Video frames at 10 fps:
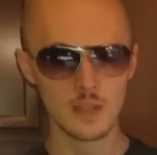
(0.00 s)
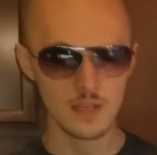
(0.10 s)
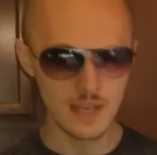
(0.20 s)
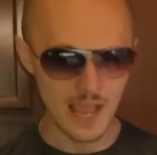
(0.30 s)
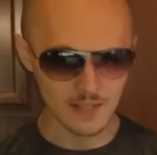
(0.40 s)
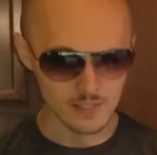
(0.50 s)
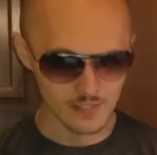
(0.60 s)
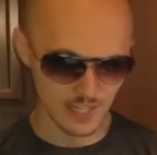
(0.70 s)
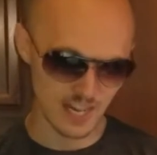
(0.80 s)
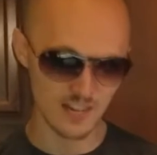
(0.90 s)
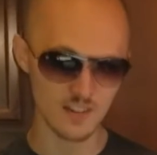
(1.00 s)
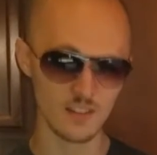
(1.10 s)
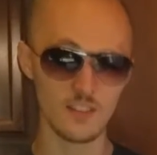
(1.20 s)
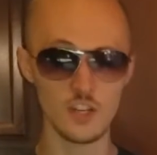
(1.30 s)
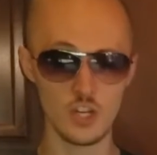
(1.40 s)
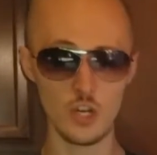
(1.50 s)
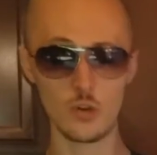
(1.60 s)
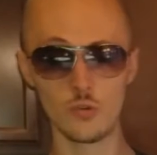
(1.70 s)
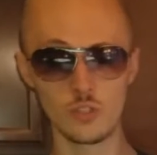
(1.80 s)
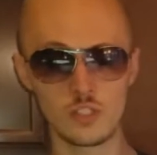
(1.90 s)
Next in the
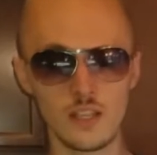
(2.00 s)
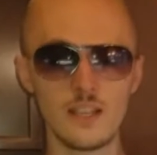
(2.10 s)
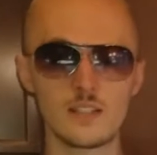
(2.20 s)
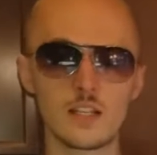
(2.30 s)
news is